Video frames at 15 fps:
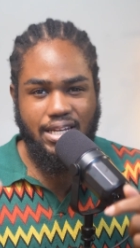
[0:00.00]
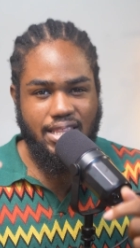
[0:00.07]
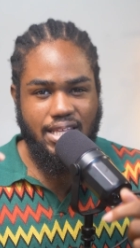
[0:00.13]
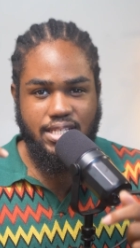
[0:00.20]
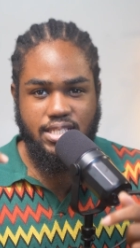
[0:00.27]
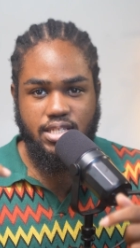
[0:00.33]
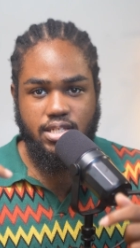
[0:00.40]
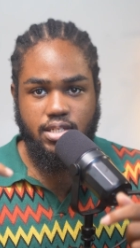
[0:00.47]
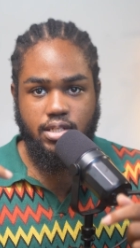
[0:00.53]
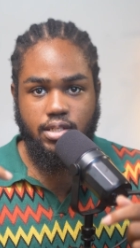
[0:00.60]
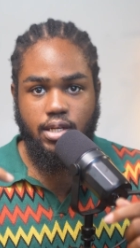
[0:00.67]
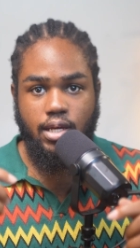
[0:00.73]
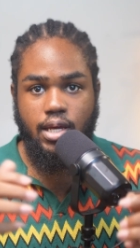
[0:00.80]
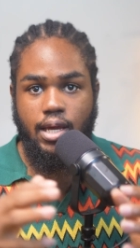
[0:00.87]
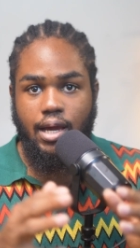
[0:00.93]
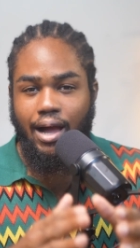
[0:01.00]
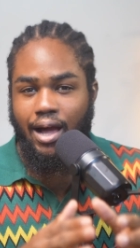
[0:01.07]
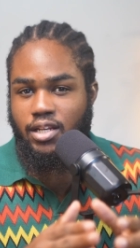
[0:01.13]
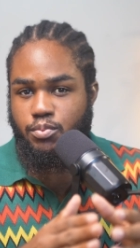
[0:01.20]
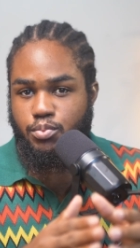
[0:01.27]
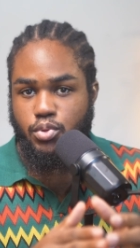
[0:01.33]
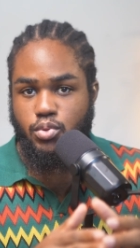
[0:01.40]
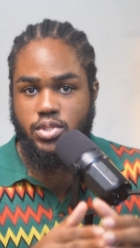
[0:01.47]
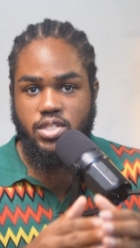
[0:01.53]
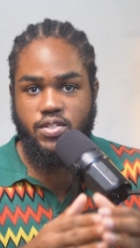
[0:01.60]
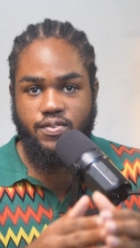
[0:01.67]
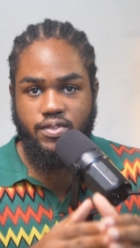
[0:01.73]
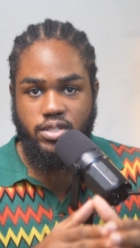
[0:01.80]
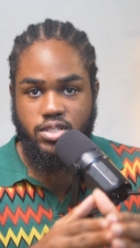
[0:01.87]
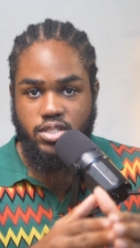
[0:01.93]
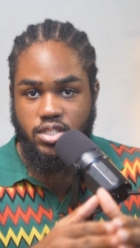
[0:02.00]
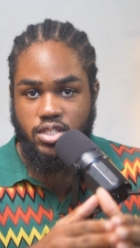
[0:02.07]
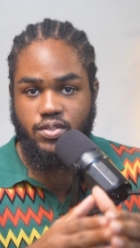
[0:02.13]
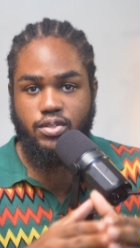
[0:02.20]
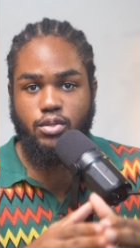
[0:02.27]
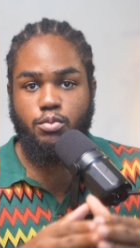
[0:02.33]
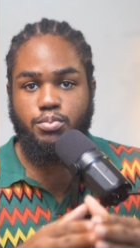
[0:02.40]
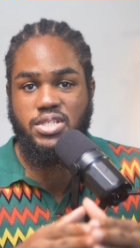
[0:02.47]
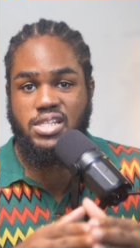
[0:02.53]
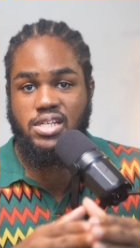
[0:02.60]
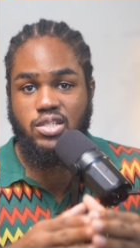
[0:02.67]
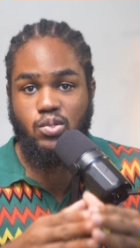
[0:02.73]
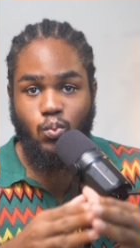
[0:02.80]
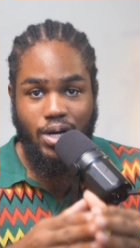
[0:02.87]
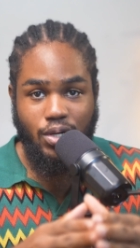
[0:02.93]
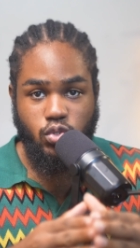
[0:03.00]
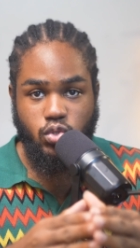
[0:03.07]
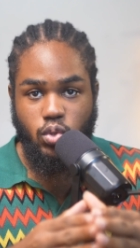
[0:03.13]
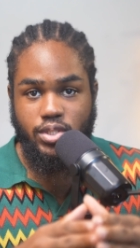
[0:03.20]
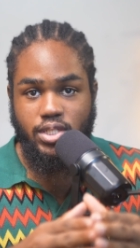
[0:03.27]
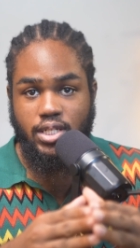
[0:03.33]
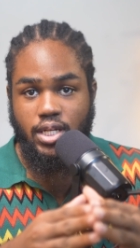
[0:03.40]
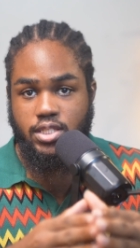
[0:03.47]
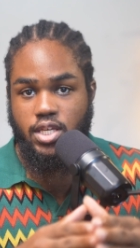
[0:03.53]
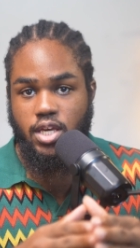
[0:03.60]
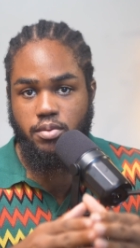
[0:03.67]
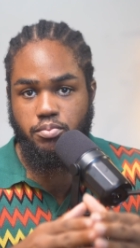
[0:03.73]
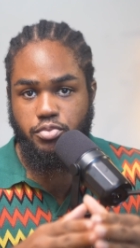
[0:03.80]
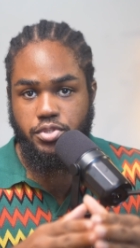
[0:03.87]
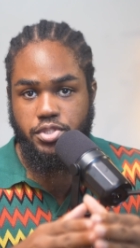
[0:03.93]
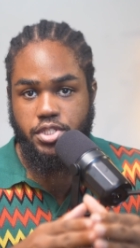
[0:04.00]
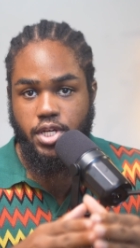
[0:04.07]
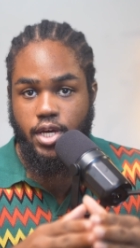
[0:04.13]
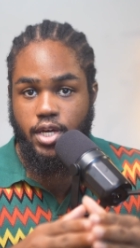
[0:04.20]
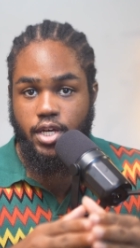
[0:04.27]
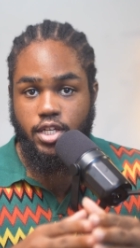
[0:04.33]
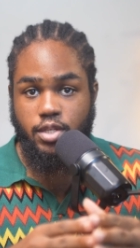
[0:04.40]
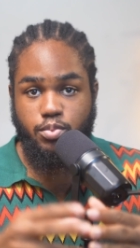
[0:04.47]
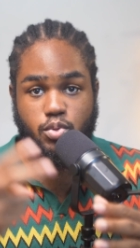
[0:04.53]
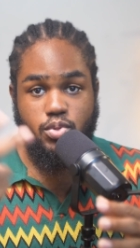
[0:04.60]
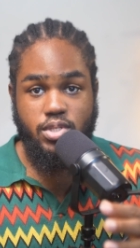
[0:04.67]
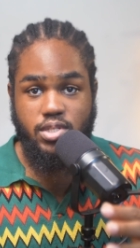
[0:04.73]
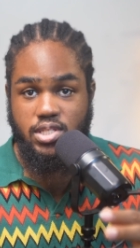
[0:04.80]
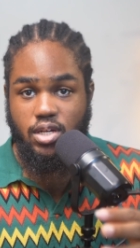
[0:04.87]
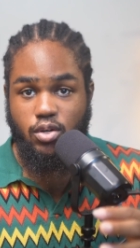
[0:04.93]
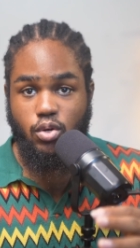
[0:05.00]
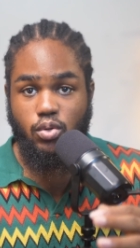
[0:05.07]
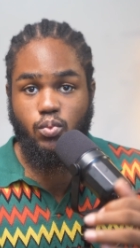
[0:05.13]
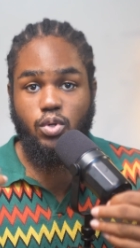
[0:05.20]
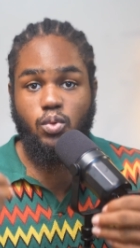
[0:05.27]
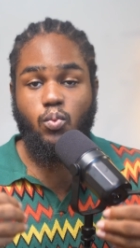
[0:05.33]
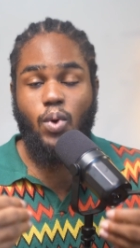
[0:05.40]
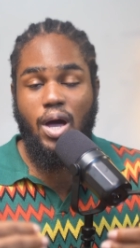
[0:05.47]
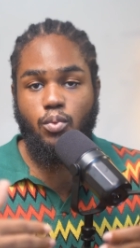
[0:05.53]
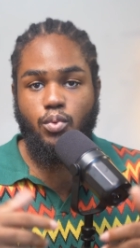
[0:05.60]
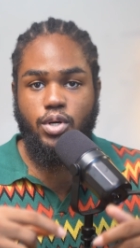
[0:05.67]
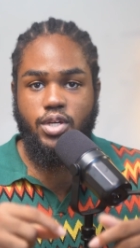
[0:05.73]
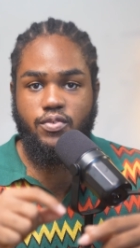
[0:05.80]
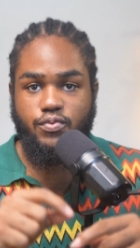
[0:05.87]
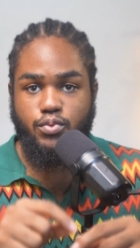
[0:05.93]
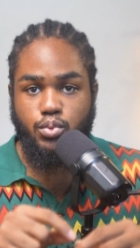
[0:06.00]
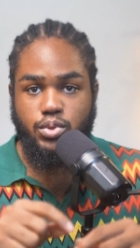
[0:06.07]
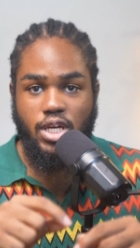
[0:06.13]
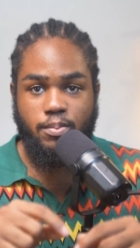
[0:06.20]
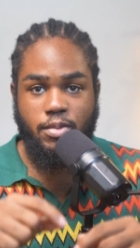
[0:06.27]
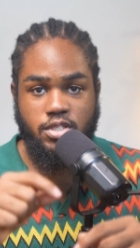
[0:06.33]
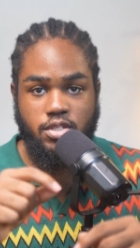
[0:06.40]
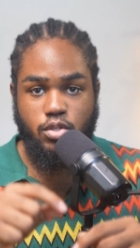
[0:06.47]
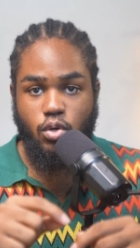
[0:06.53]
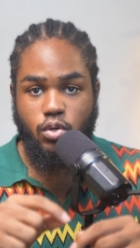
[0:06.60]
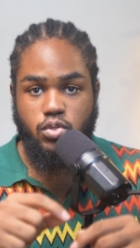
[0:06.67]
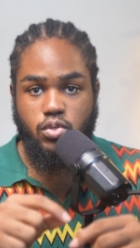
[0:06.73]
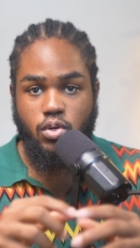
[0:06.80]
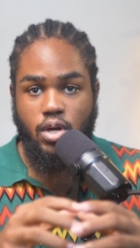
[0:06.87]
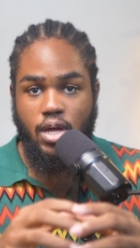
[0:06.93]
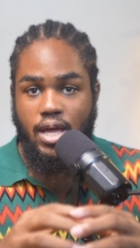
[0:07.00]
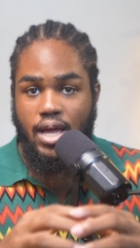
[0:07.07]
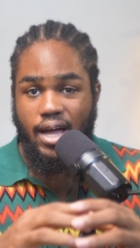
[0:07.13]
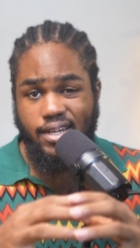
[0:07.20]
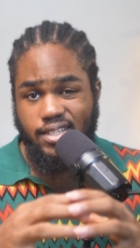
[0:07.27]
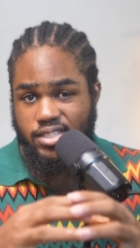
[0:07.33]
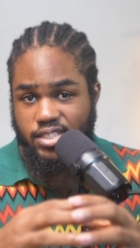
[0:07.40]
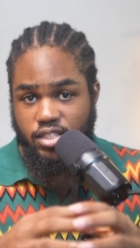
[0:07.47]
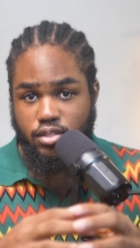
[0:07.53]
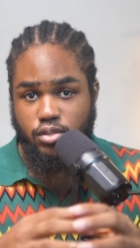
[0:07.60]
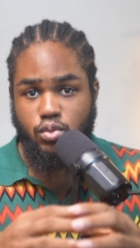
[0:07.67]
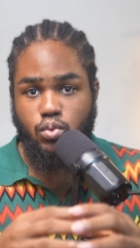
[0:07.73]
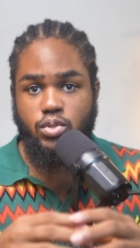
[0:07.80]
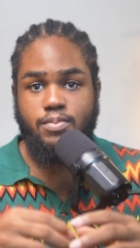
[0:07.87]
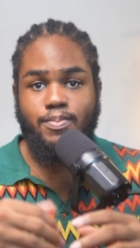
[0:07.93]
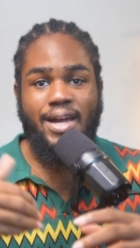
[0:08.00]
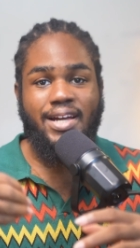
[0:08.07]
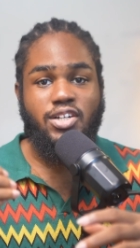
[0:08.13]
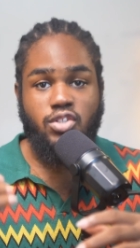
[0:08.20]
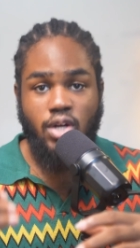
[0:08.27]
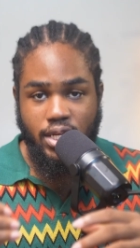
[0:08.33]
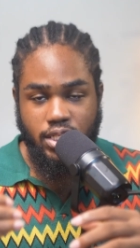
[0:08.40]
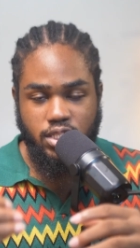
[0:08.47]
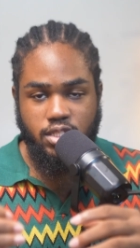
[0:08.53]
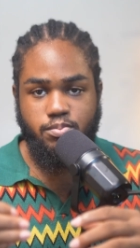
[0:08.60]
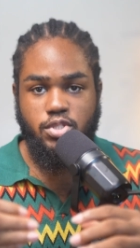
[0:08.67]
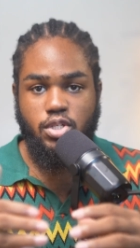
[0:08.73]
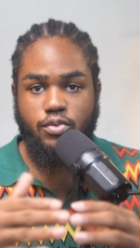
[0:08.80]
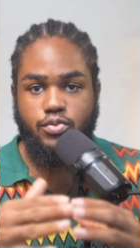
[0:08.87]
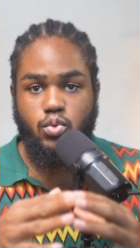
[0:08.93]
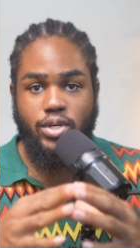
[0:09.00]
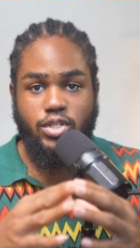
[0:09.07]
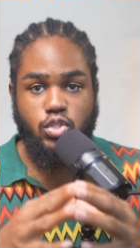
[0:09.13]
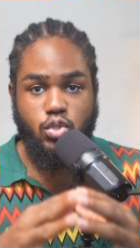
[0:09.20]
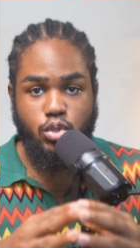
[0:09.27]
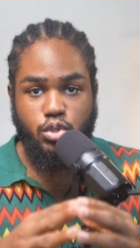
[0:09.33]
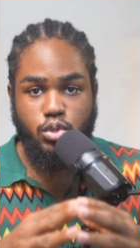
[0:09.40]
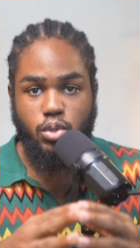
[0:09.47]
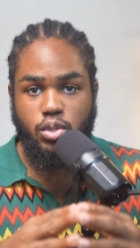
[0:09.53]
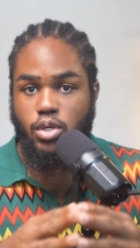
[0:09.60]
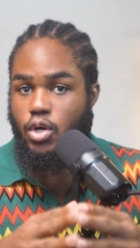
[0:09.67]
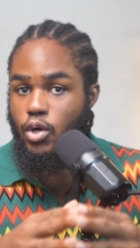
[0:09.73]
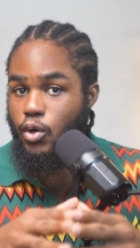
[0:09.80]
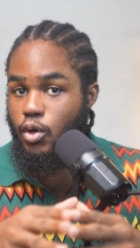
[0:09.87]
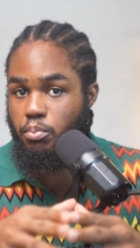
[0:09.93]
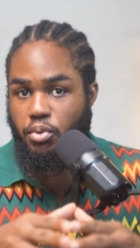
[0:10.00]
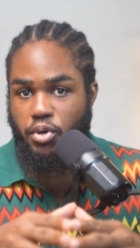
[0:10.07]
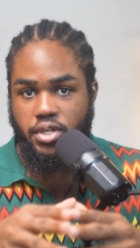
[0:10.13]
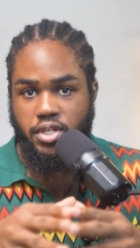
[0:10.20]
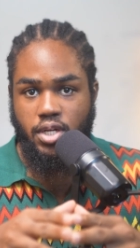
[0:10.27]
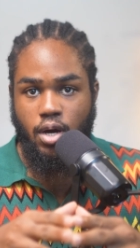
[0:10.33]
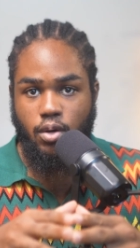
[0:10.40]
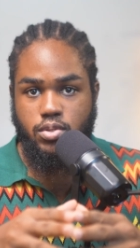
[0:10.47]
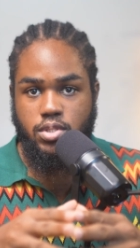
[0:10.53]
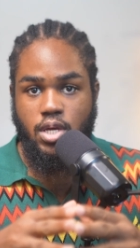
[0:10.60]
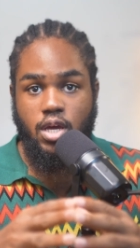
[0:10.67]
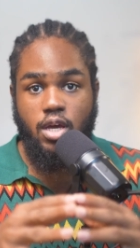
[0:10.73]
Let that sink in. Ali built his first six-figure business while studying at Cambridge. He built his second one while working full-time as a doctor, and he didn't do it by grinding himself to exhaustion or burning out.